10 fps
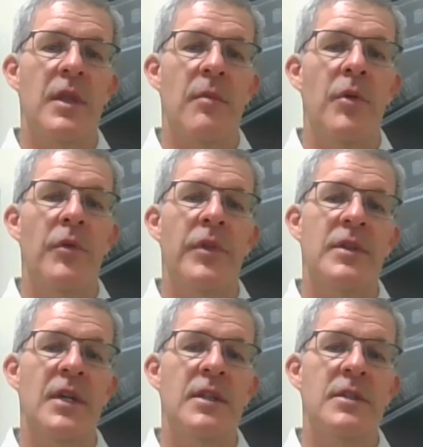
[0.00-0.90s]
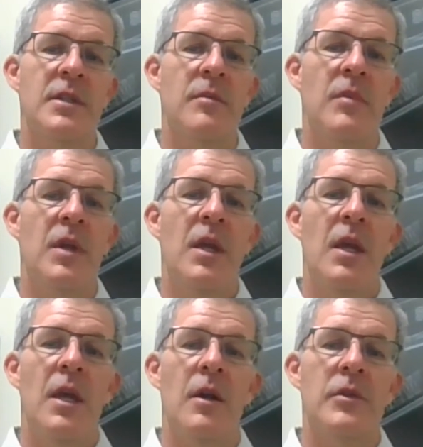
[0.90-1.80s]
that both excites them
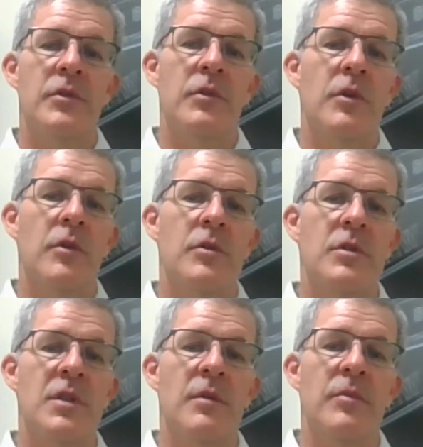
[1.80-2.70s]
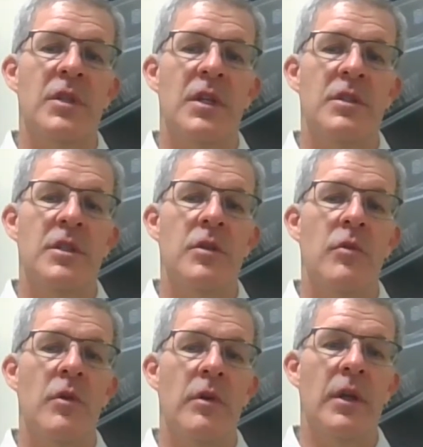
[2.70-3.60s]
and also encourages them to continue
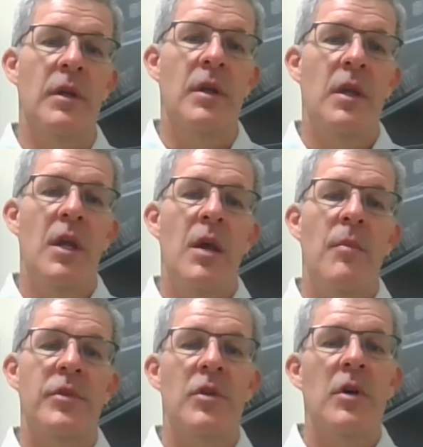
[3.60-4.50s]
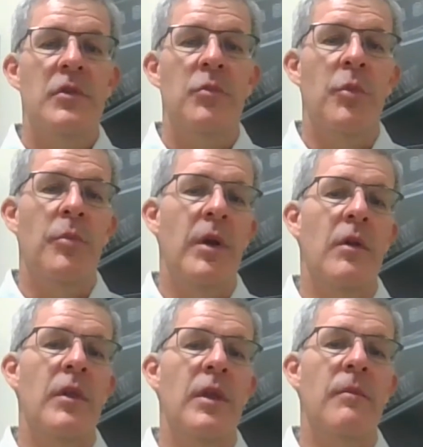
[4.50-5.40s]
rowing, but to also prepare
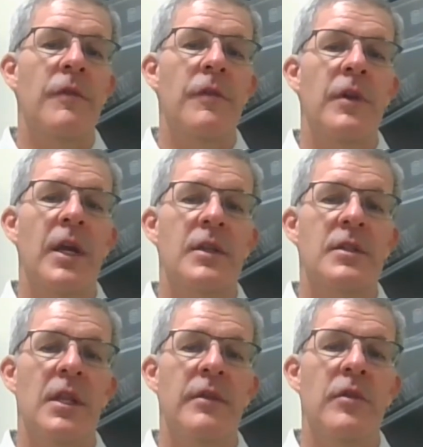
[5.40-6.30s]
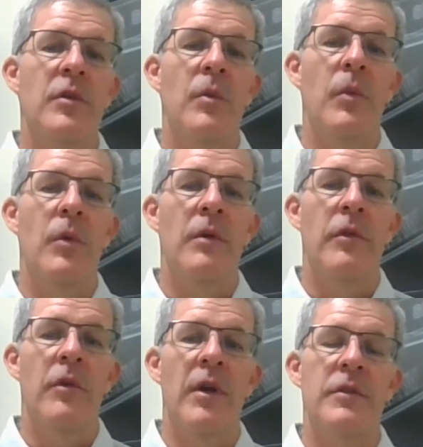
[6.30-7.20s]
them for the next level wherever
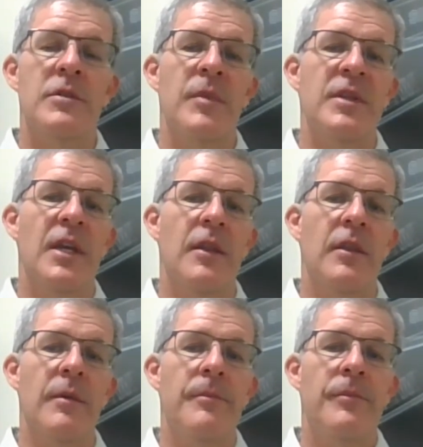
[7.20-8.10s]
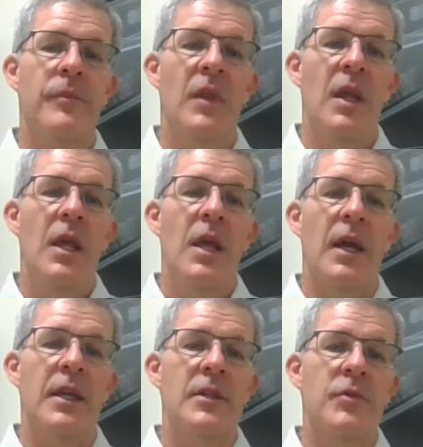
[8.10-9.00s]
their efforts may take them. I
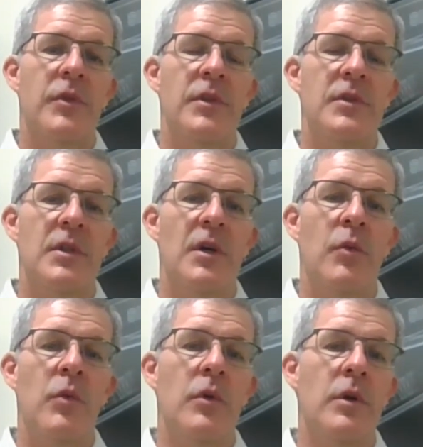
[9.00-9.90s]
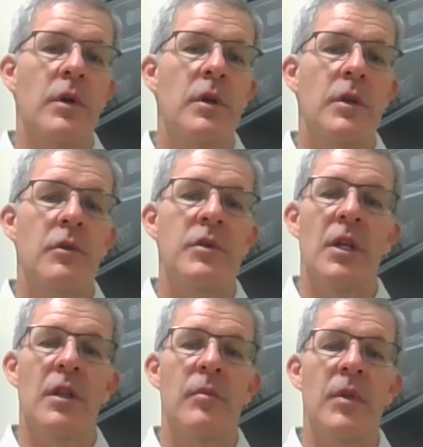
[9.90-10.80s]
guess with this award, you're
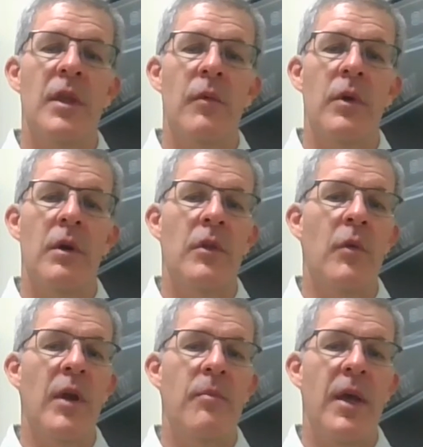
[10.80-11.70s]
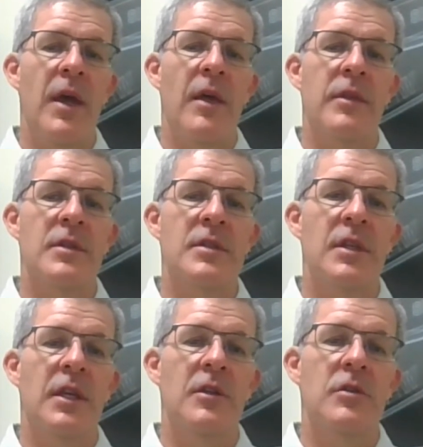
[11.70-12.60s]
telling me that we are on the right path in
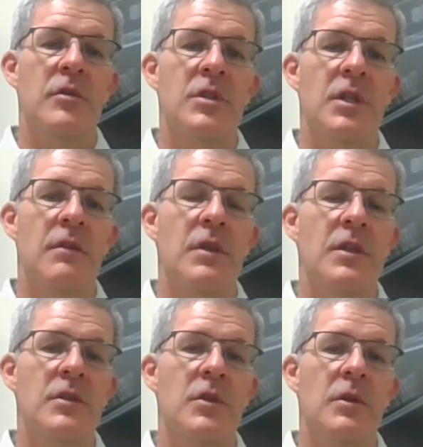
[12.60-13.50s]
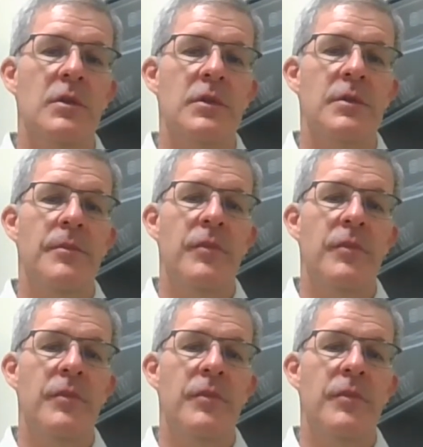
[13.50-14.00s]
seeking to achieve these goals.